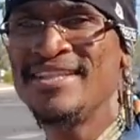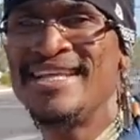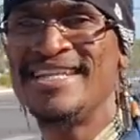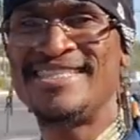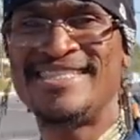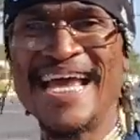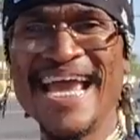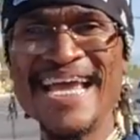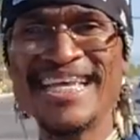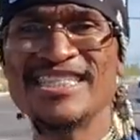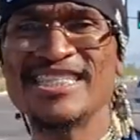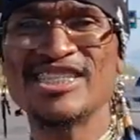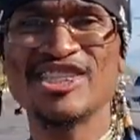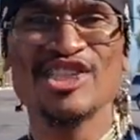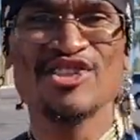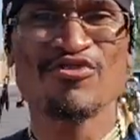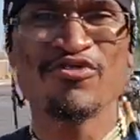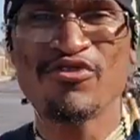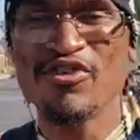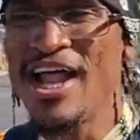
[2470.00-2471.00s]
The days is
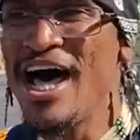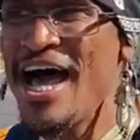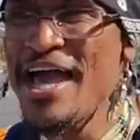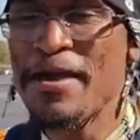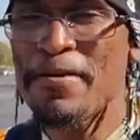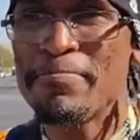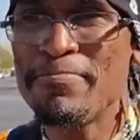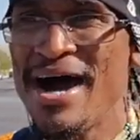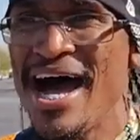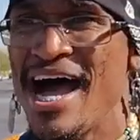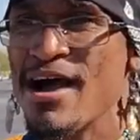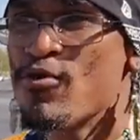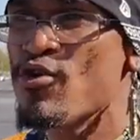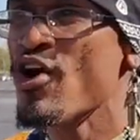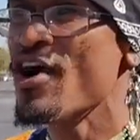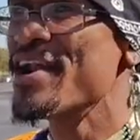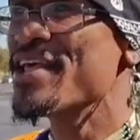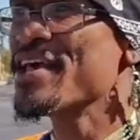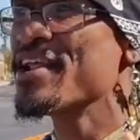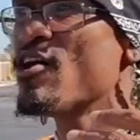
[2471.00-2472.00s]
just flying by.
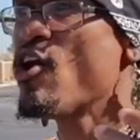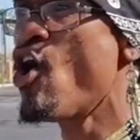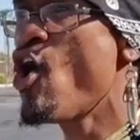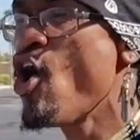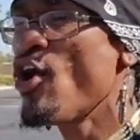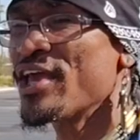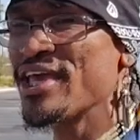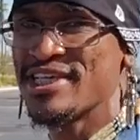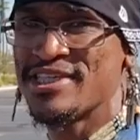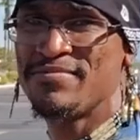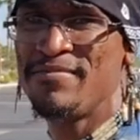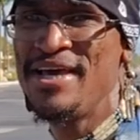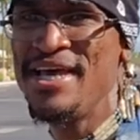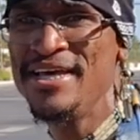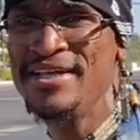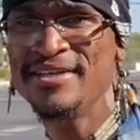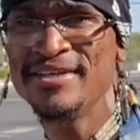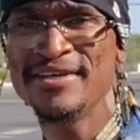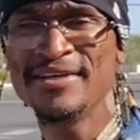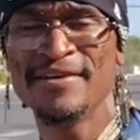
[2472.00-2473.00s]
We're already in August,
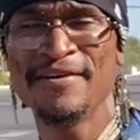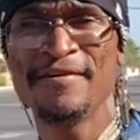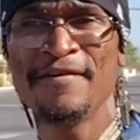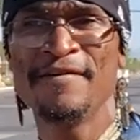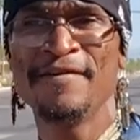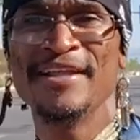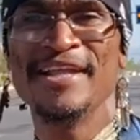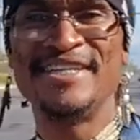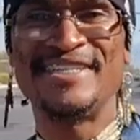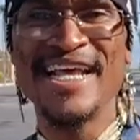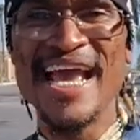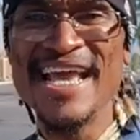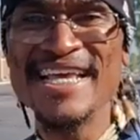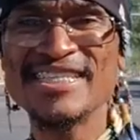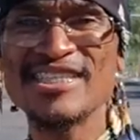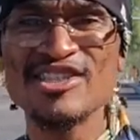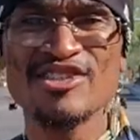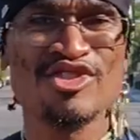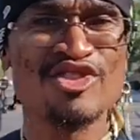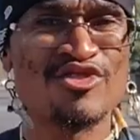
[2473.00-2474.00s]
man. The
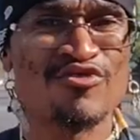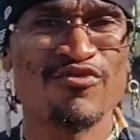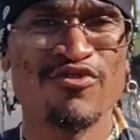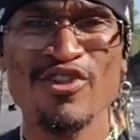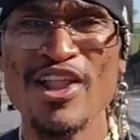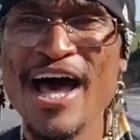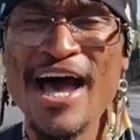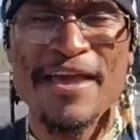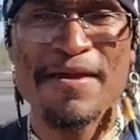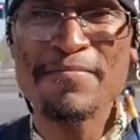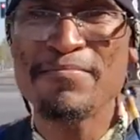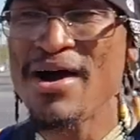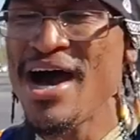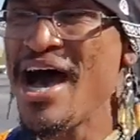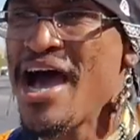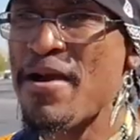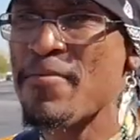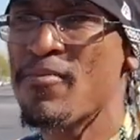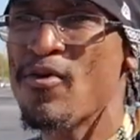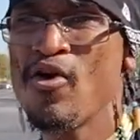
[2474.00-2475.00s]
days is just flying
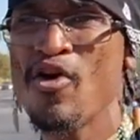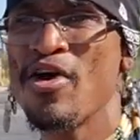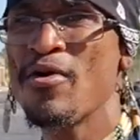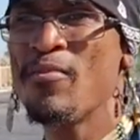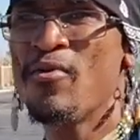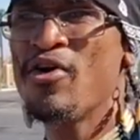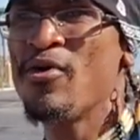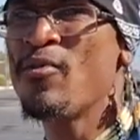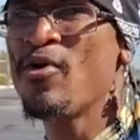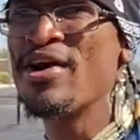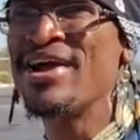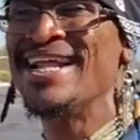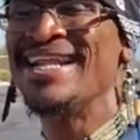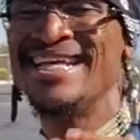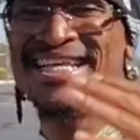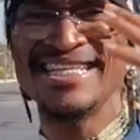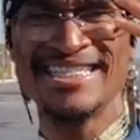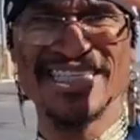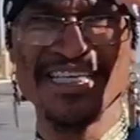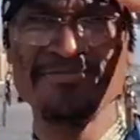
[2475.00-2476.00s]
by and more and more and more.
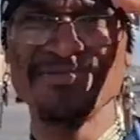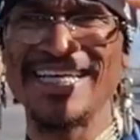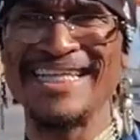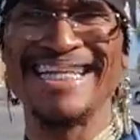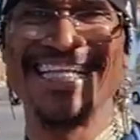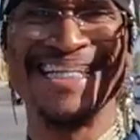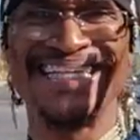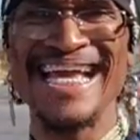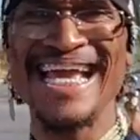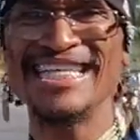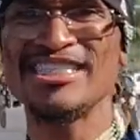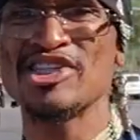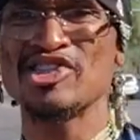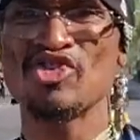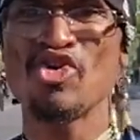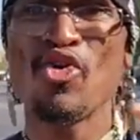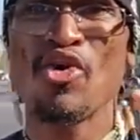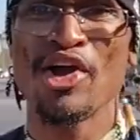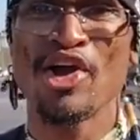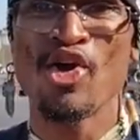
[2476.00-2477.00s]
And it, it seems like the days
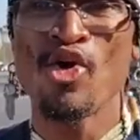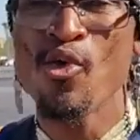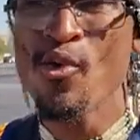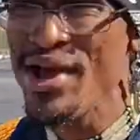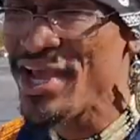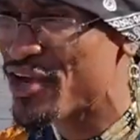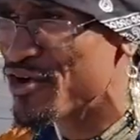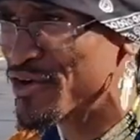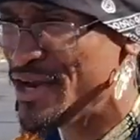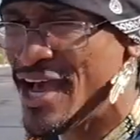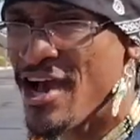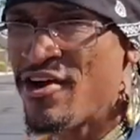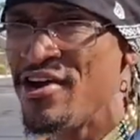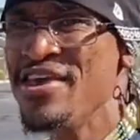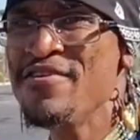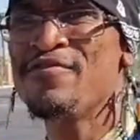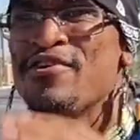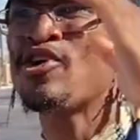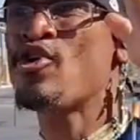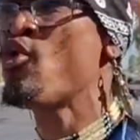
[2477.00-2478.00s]
is going quicker now,
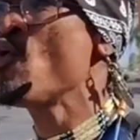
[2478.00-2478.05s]
even